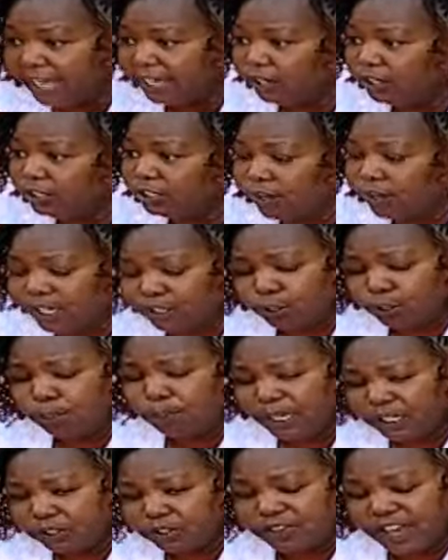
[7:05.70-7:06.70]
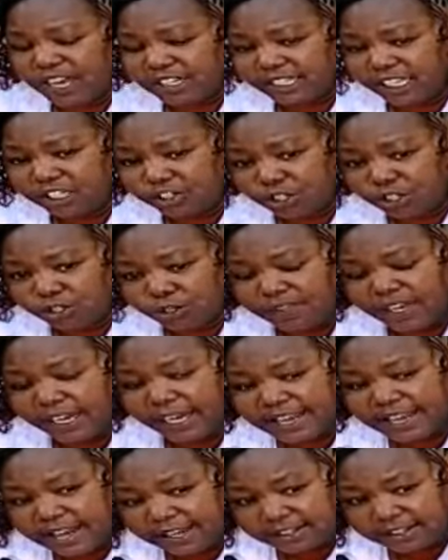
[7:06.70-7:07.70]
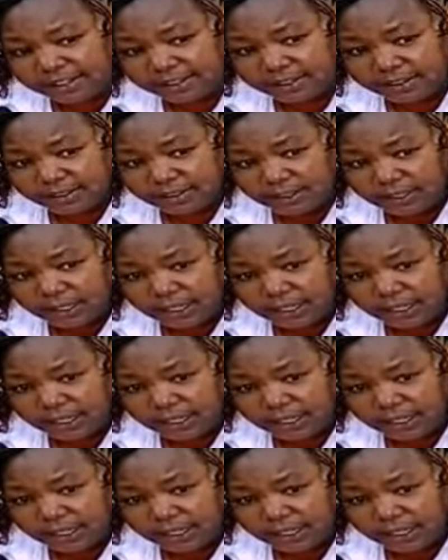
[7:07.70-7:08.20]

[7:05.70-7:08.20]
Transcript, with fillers: And I also want to bring to the attention of the Kenyans